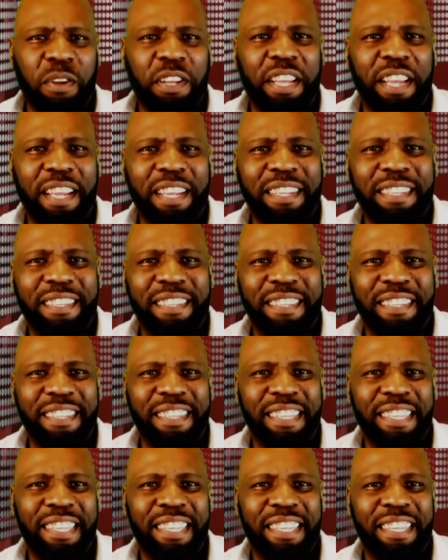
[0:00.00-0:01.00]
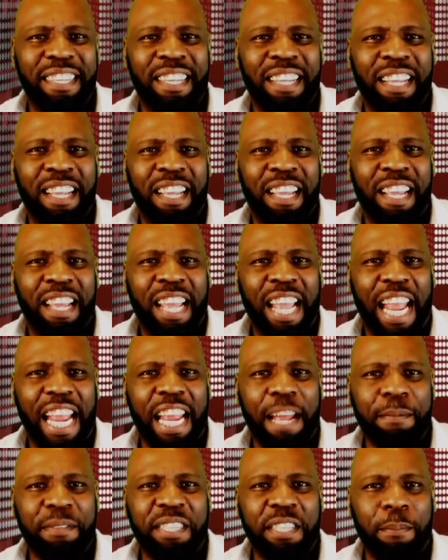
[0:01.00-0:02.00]
Okay.
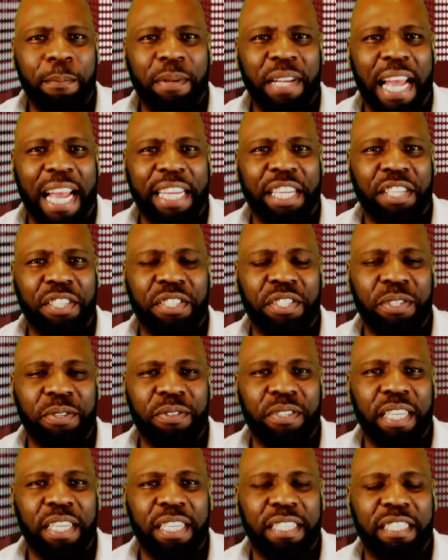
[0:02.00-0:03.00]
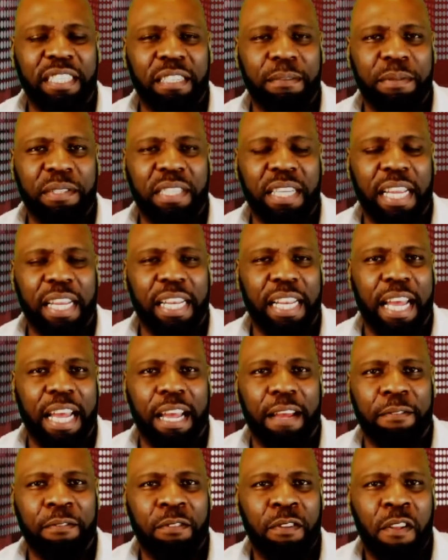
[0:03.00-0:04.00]
Hey, I'm Tim Black. You tuned in to Tim's Tech
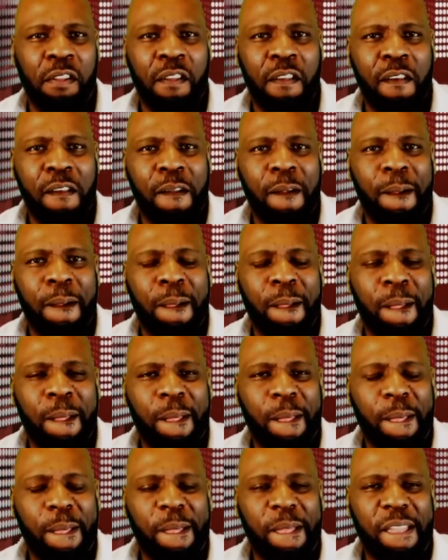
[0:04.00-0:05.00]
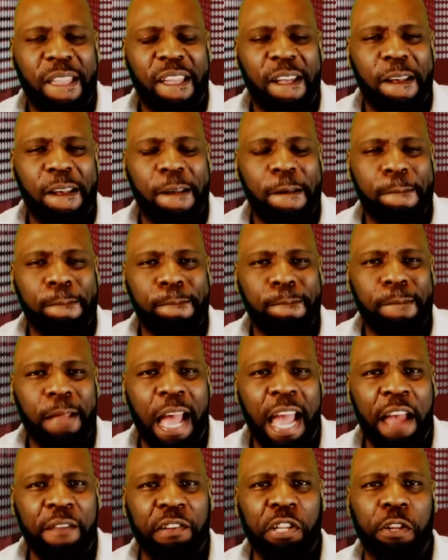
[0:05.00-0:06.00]
Live. I
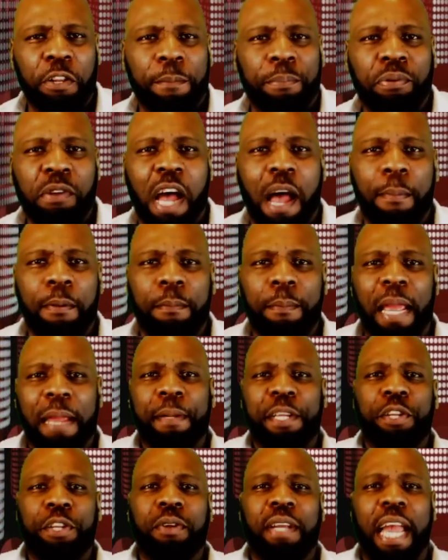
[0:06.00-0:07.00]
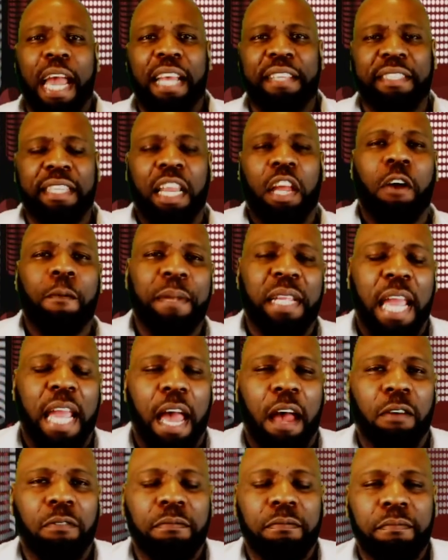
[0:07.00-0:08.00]
have a little problem. Maybe you guys can help
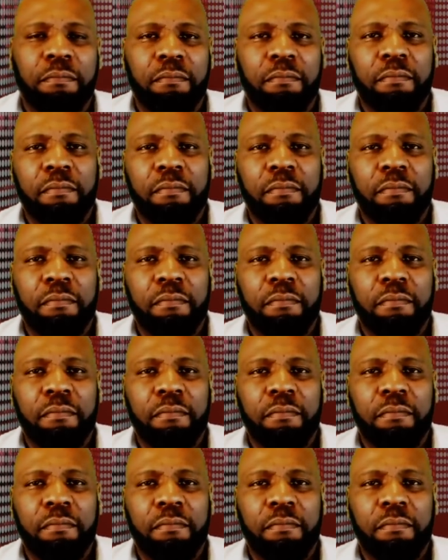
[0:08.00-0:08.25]
me out.